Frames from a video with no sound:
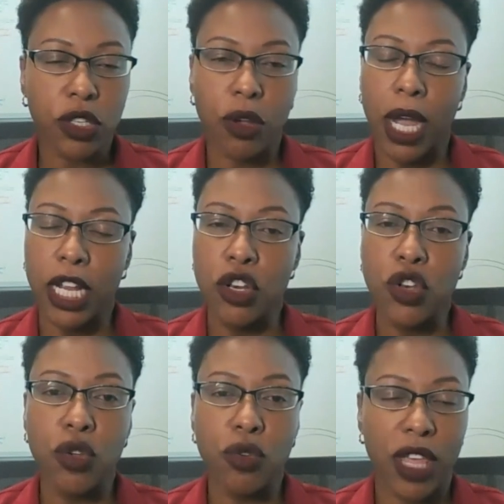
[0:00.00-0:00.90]
So I
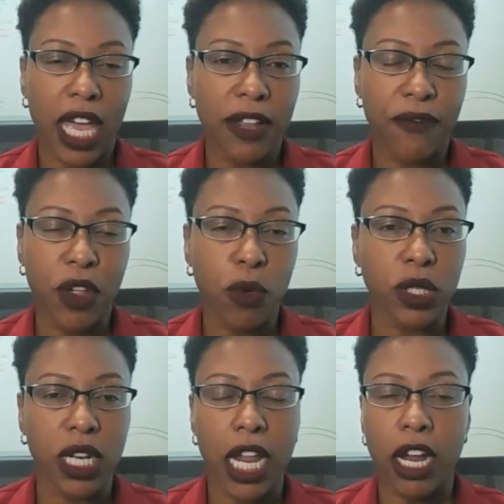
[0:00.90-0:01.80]
knew that if there
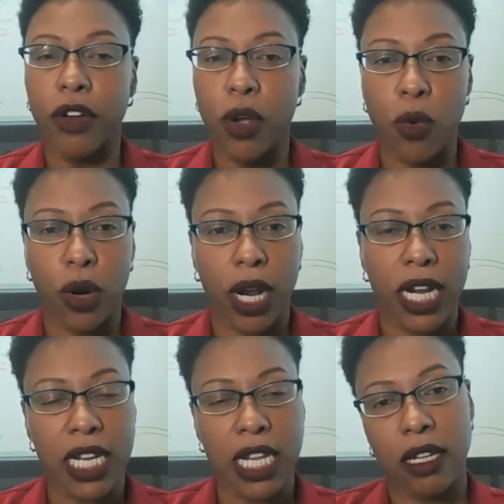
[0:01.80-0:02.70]
was an area where I
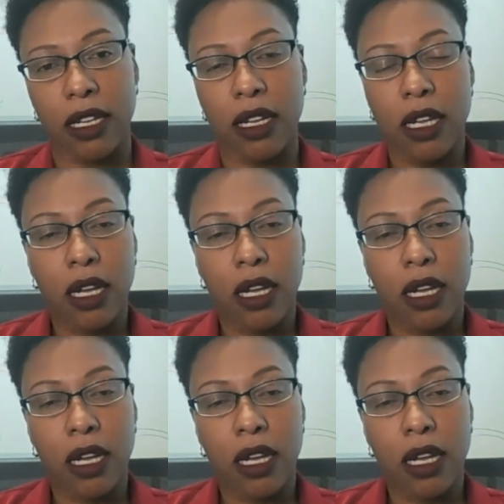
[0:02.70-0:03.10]
needed